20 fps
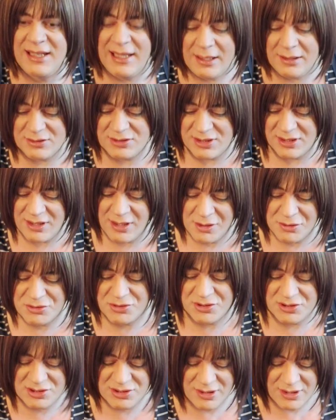it out to the
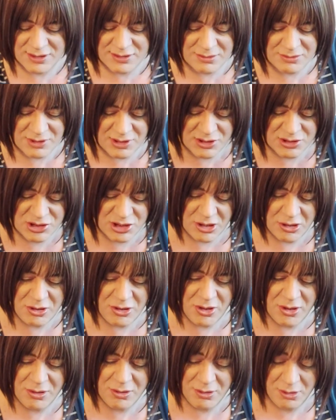countryside, I'm going to show
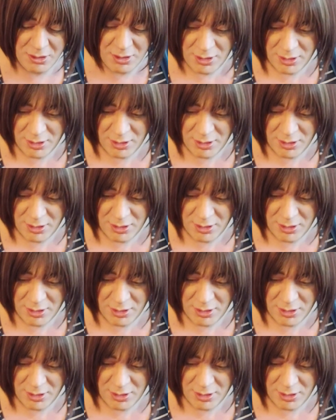you